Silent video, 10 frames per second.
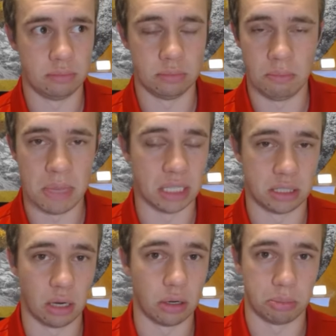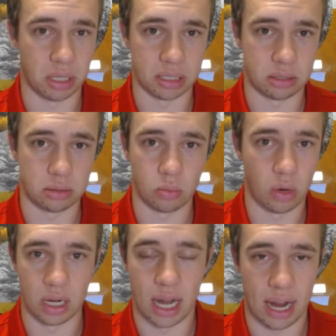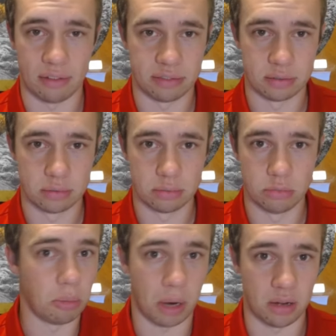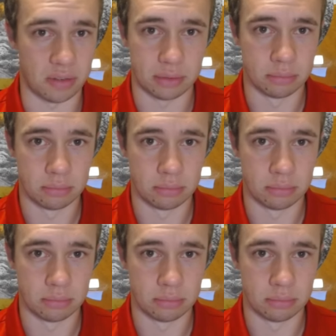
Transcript: Minnesota plus 1.5. No part of it.